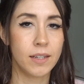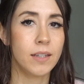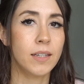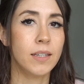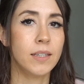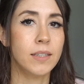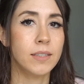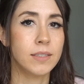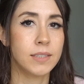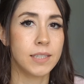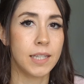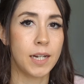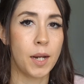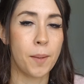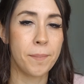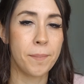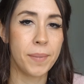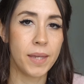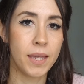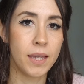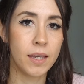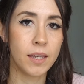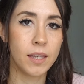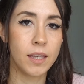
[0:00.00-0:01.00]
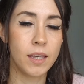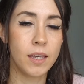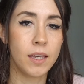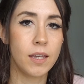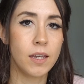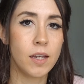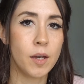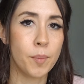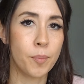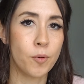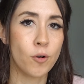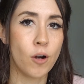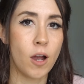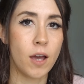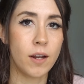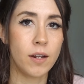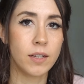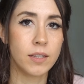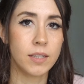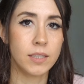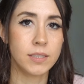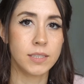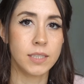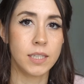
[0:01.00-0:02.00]
is that I'm picking a
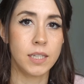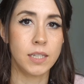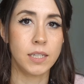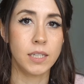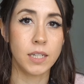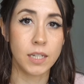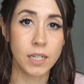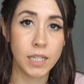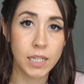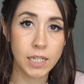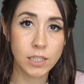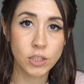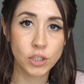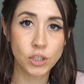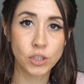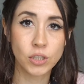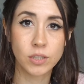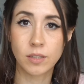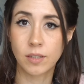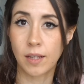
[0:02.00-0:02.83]
product that's in a niche